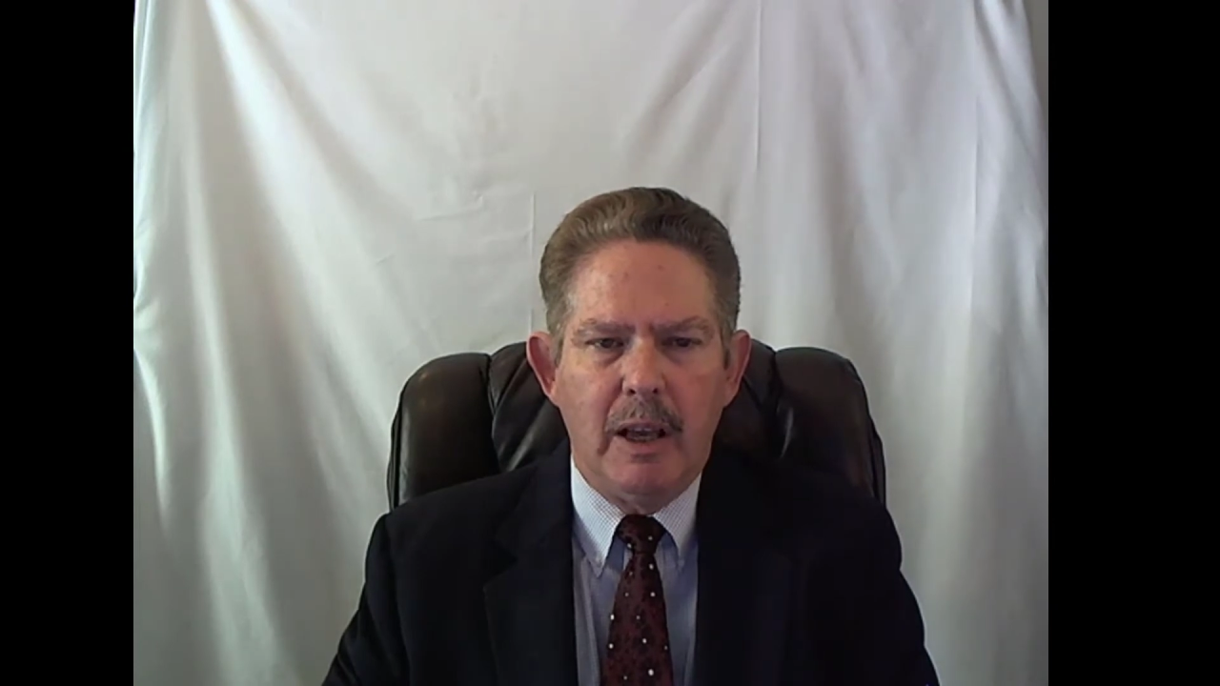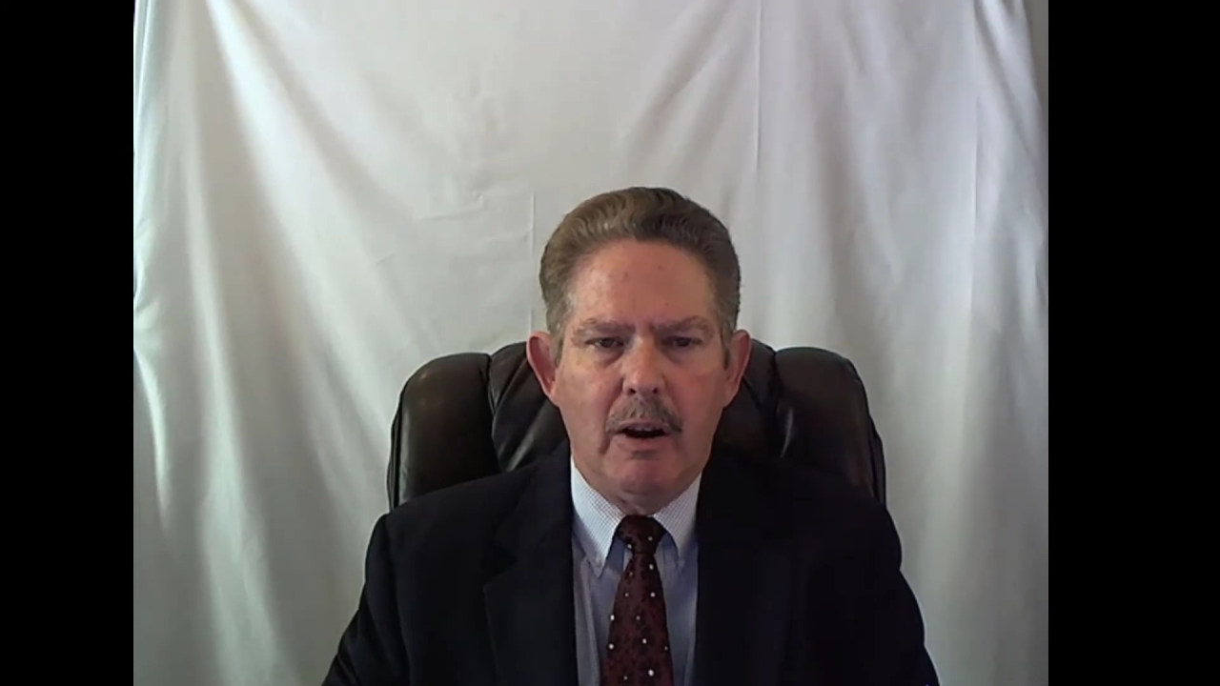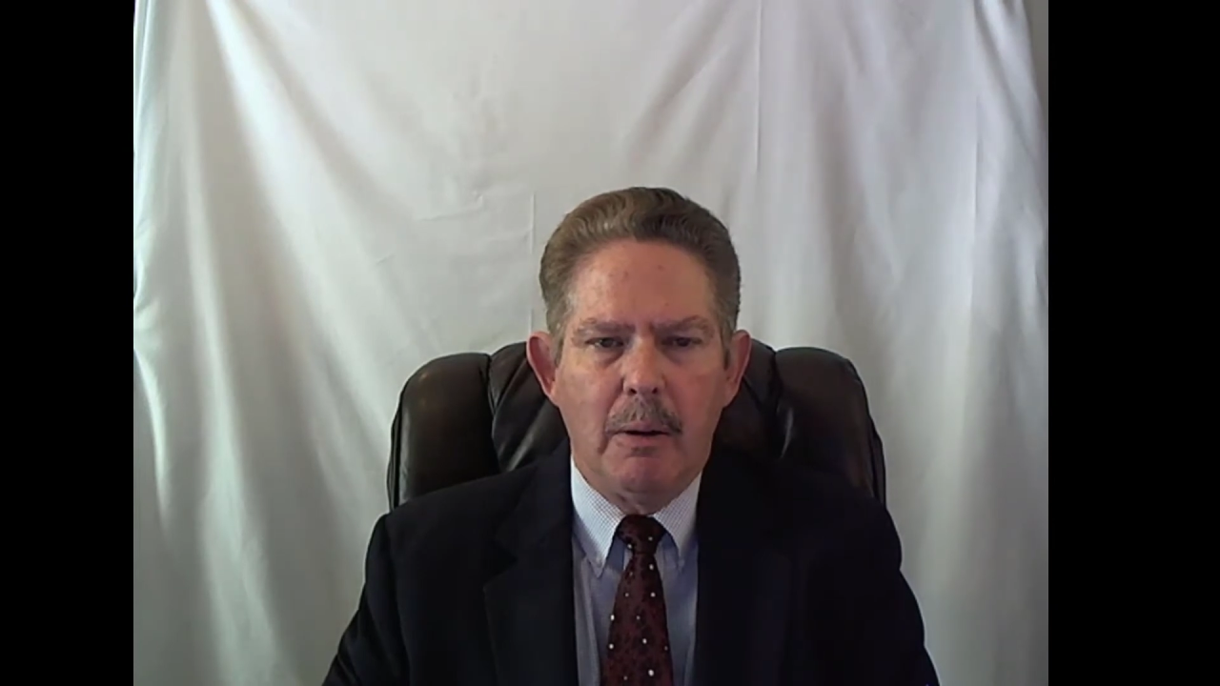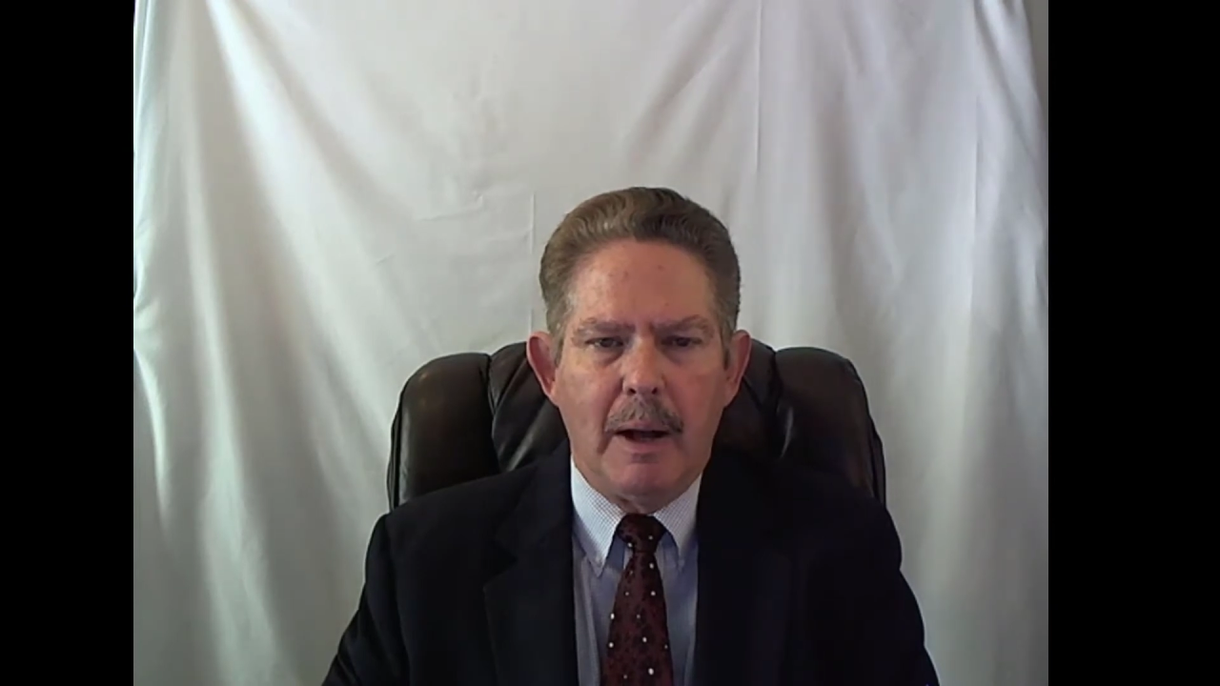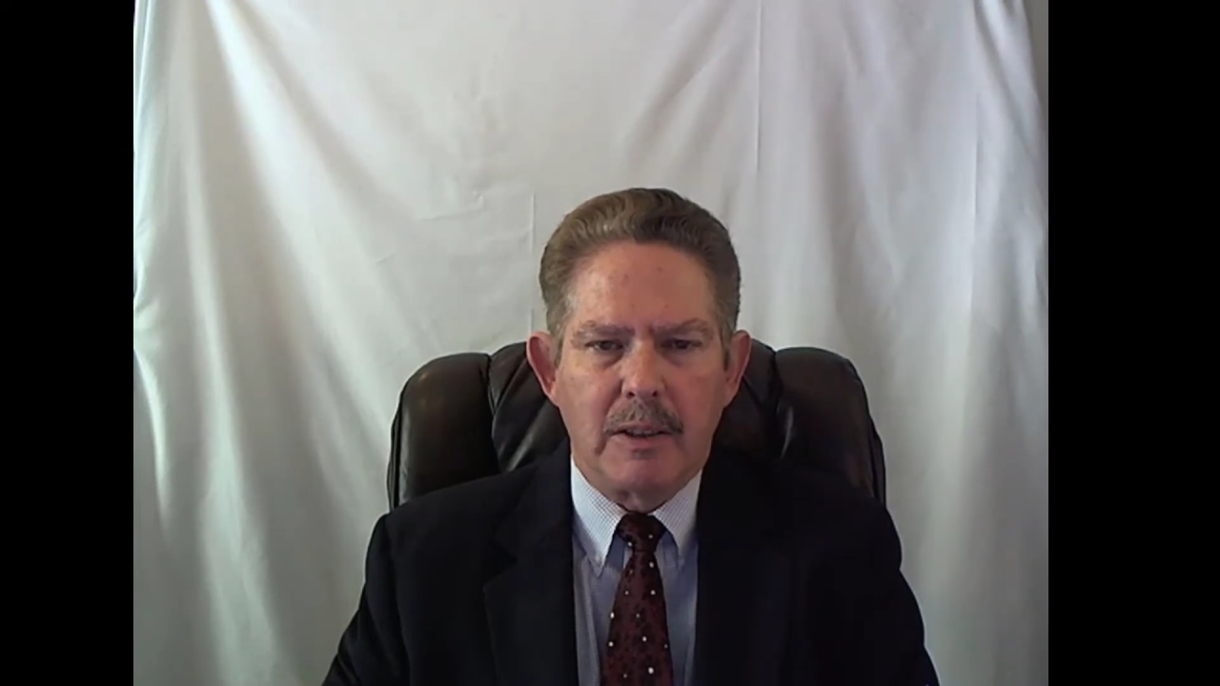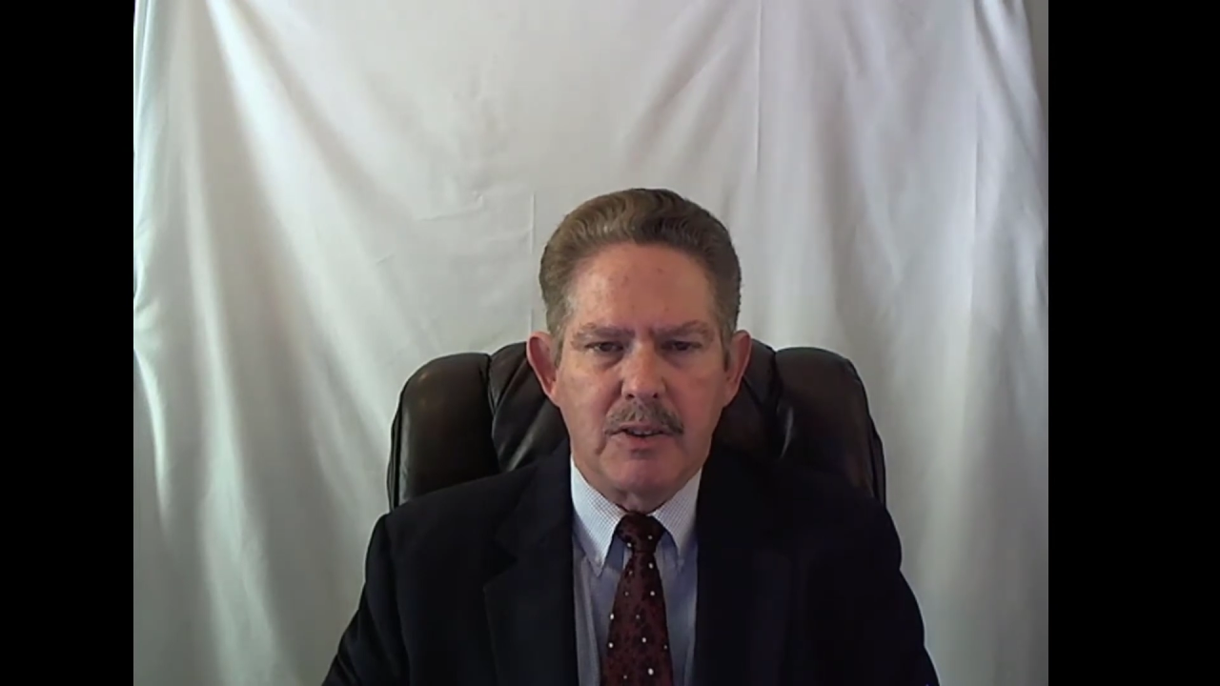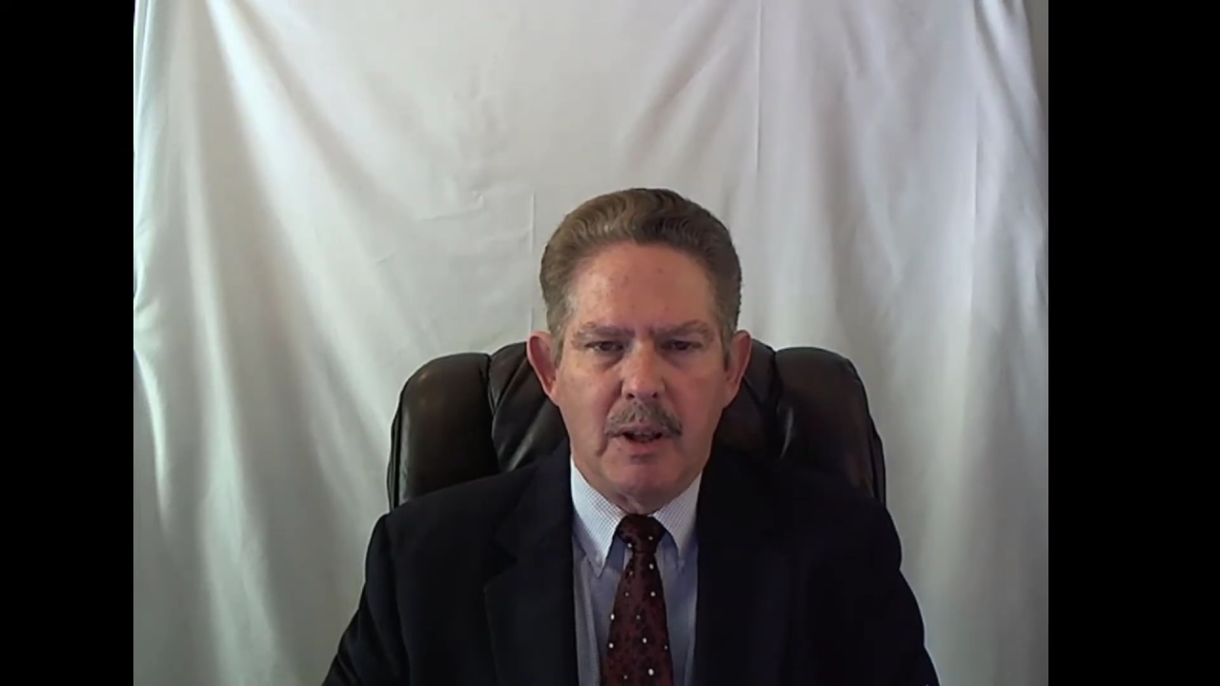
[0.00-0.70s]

care about